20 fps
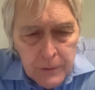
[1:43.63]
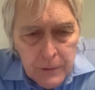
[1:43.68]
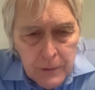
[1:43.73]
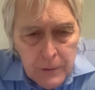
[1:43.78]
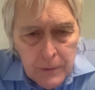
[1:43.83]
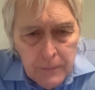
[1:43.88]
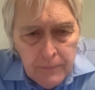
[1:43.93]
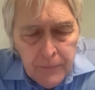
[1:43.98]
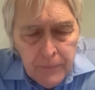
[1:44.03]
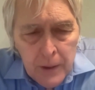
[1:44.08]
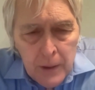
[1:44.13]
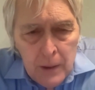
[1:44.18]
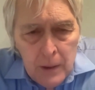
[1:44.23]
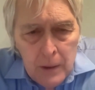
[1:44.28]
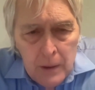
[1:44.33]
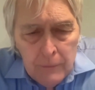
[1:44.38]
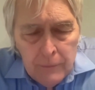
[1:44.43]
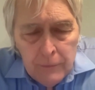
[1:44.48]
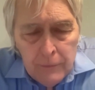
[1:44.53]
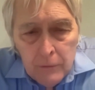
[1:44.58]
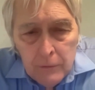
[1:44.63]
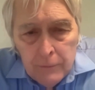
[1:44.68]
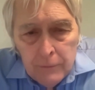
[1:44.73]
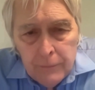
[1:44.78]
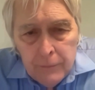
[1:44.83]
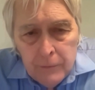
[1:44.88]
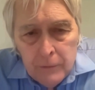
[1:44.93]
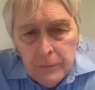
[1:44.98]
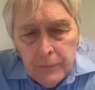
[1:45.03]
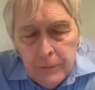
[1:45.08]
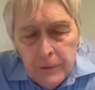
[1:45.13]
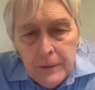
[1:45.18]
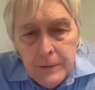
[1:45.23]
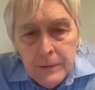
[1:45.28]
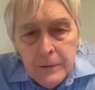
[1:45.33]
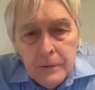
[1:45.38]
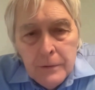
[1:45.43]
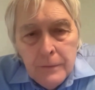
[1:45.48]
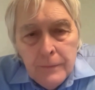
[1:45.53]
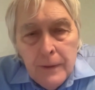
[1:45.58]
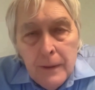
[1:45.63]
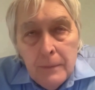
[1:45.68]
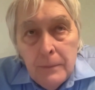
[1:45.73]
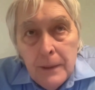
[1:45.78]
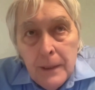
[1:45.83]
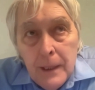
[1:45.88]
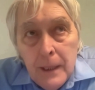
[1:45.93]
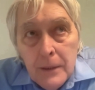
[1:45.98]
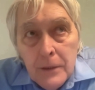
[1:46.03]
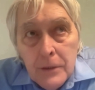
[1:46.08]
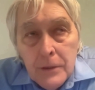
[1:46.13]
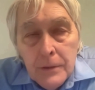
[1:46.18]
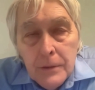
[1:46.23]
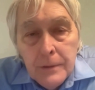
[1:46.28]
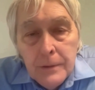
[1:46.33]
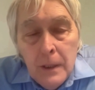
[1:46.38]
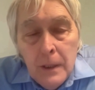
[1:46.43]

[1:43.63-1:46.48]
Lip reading: for these sort of applications.